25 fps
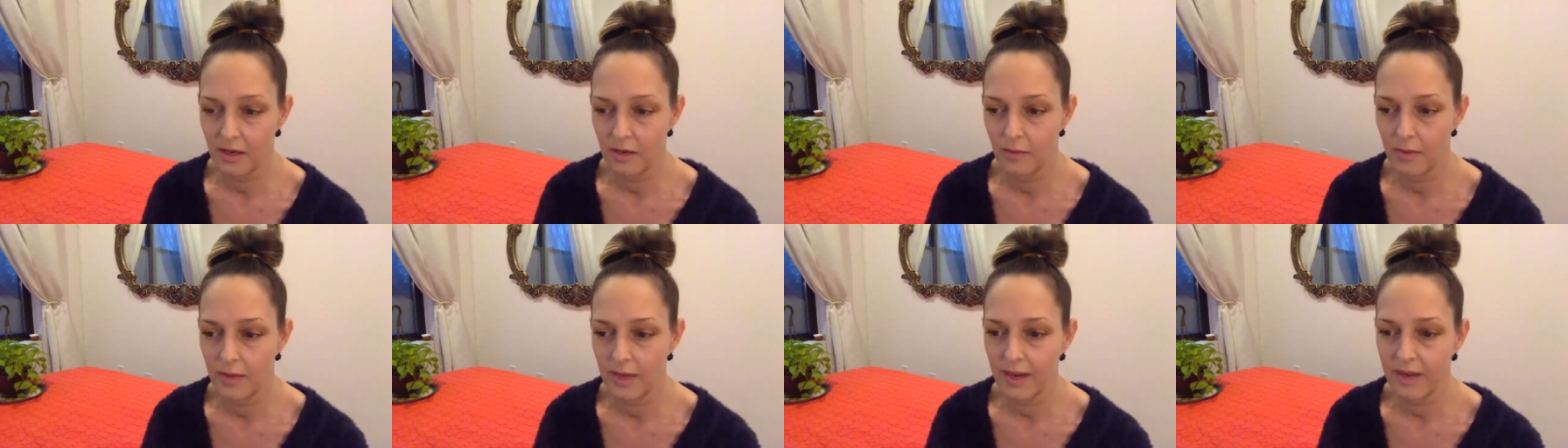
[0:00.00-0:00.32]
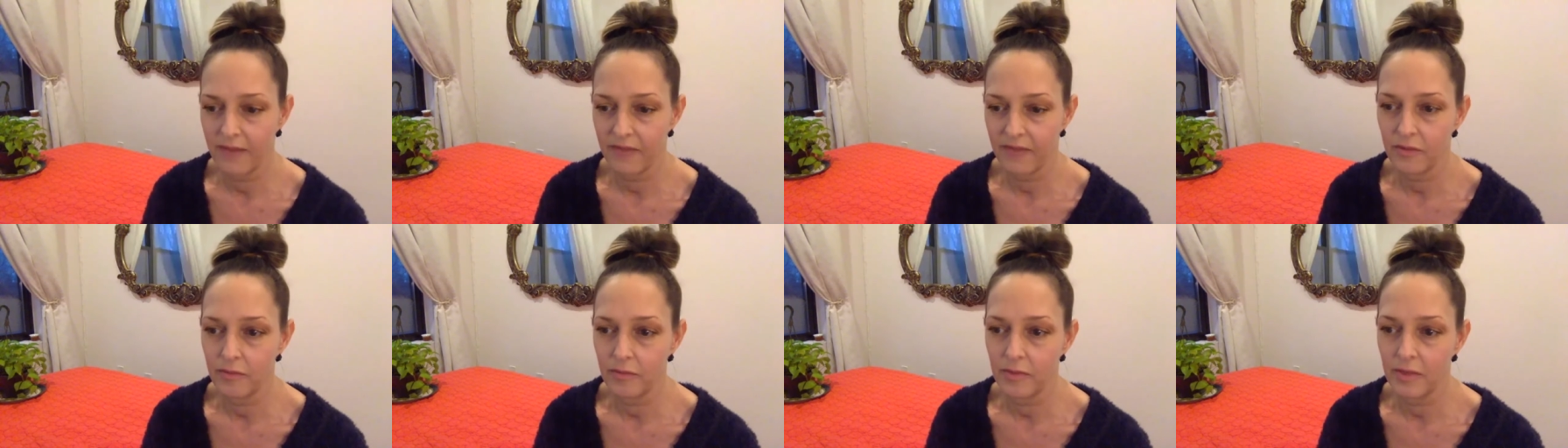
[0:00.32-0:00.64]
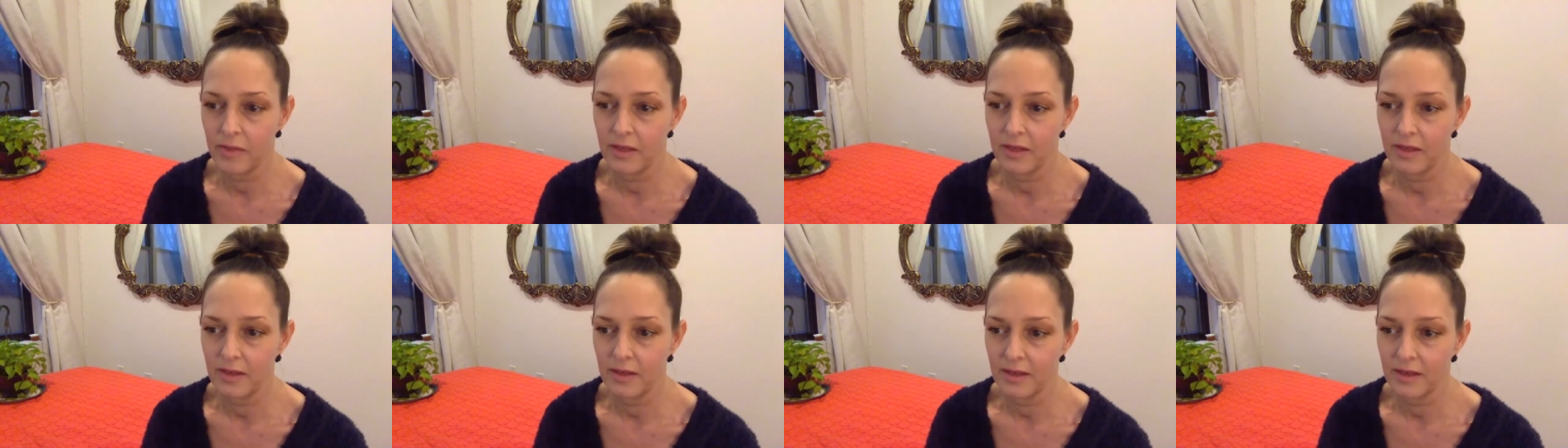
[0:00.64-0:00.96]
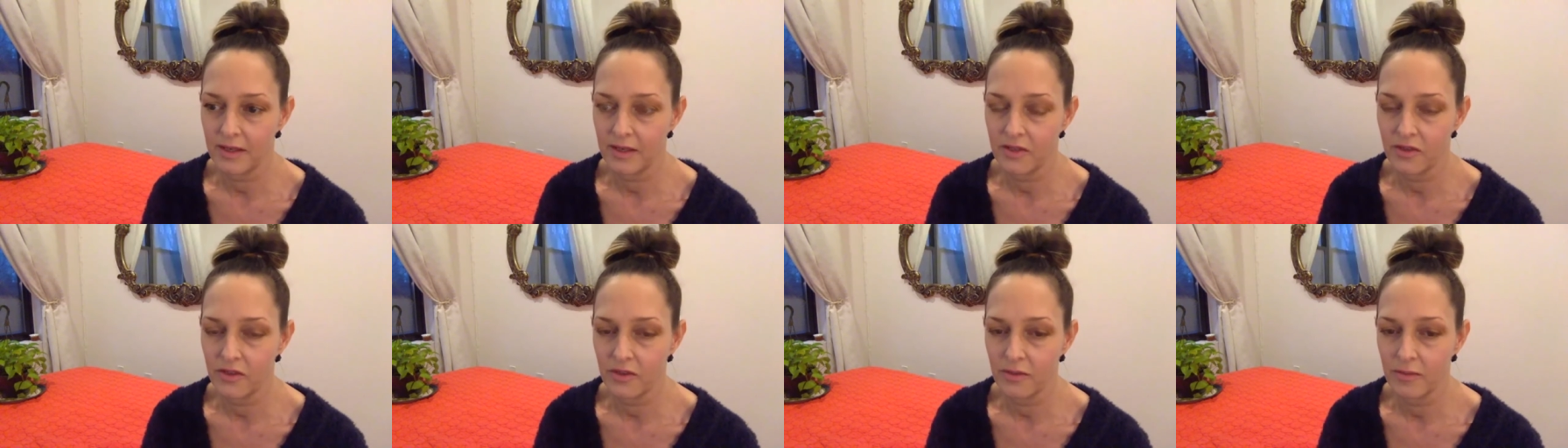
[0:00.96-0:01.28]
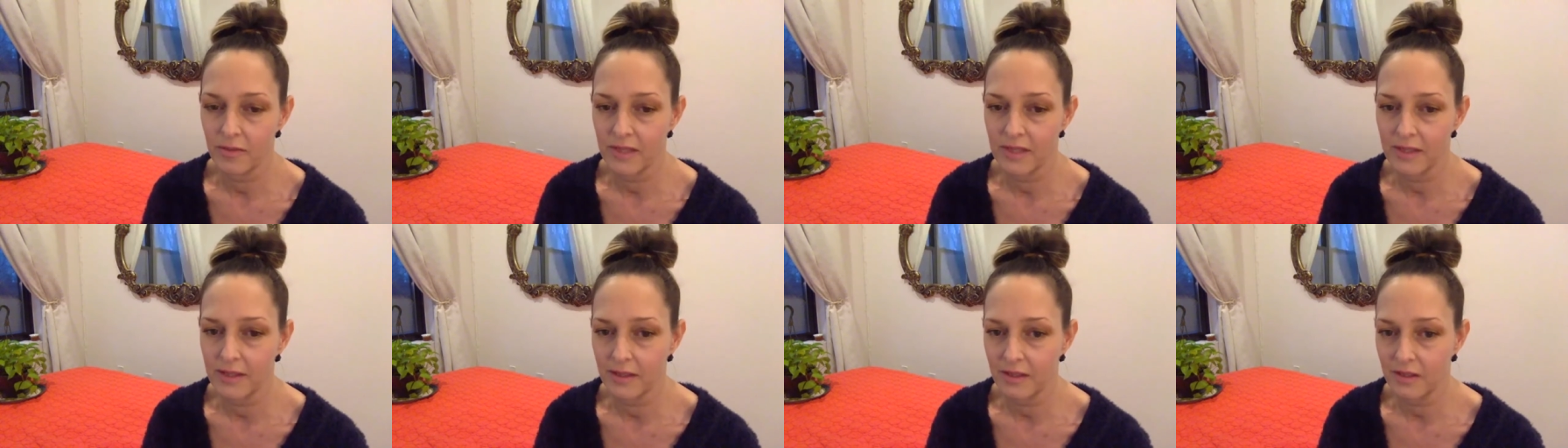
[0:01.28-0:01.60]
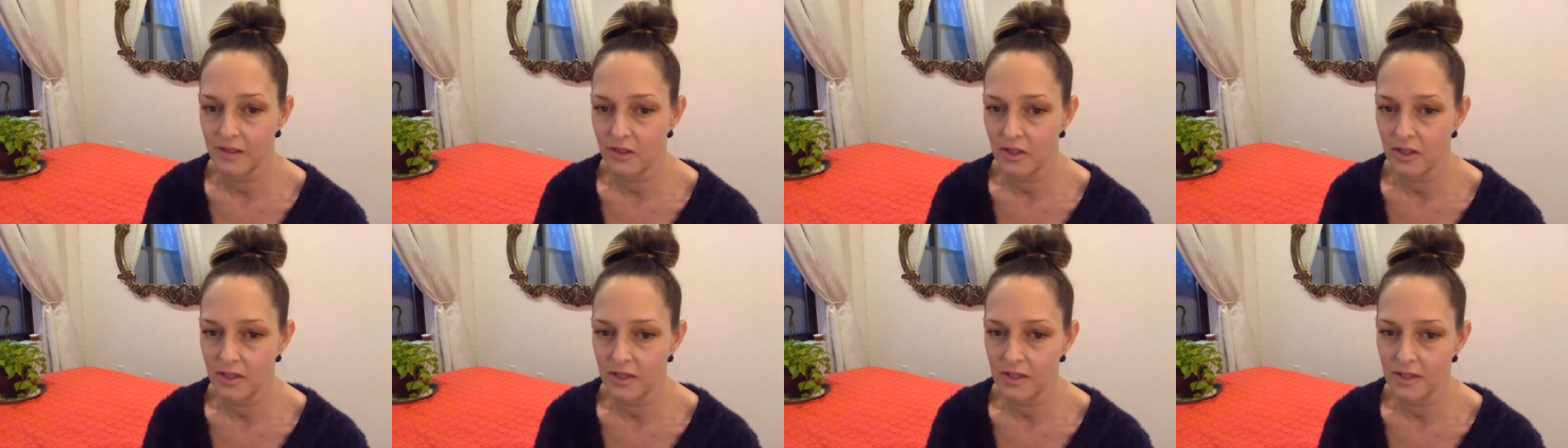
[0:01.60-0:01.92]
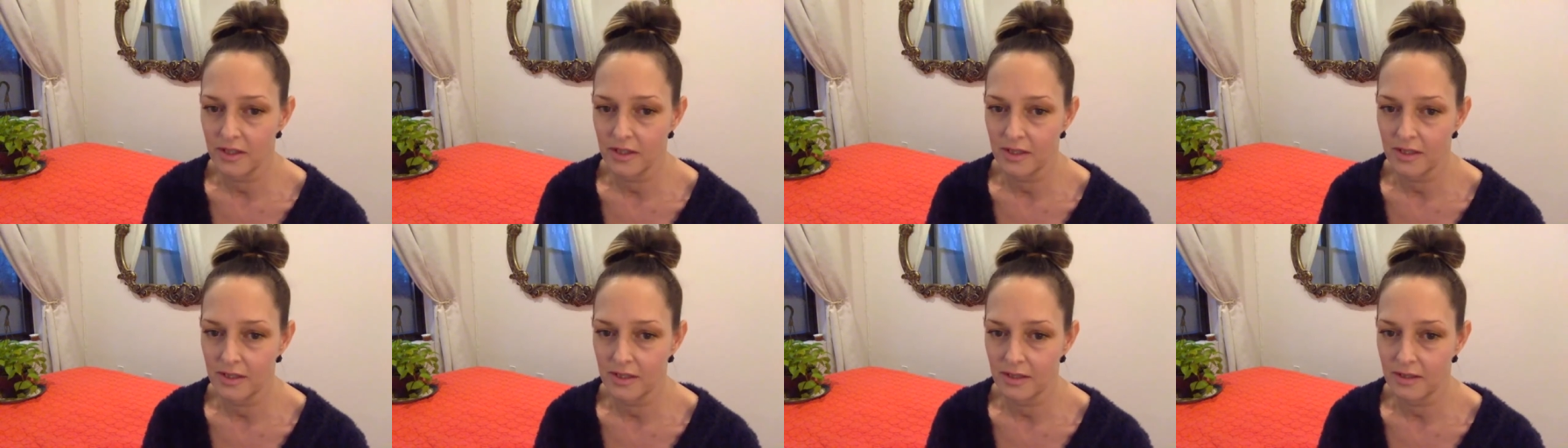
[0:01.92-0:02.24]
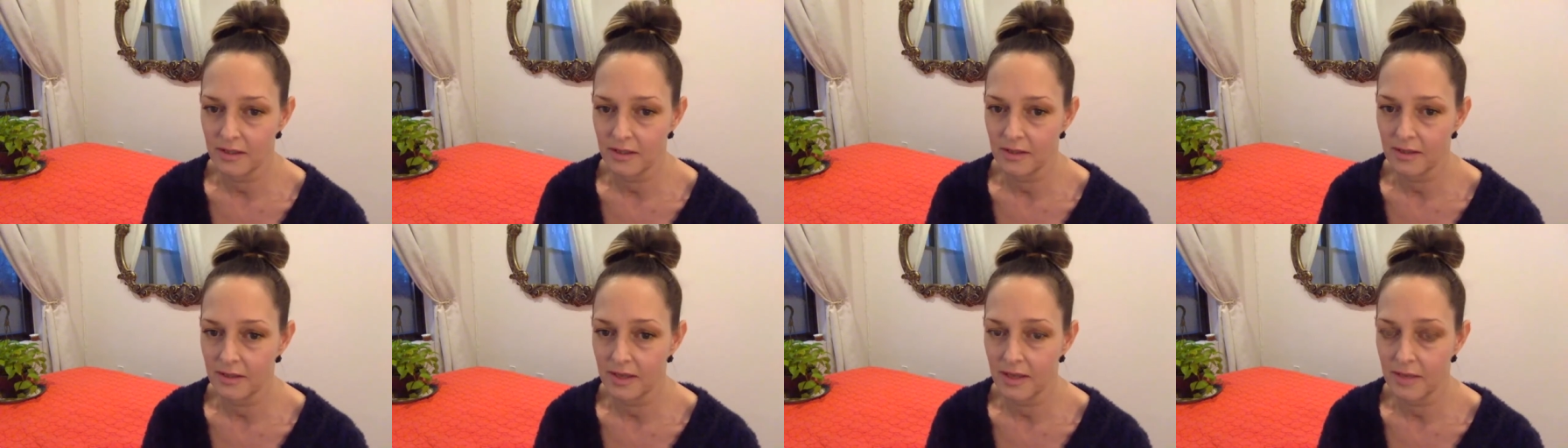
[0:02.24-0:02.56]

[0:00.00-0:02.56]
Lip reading: We have to be extremely diligent in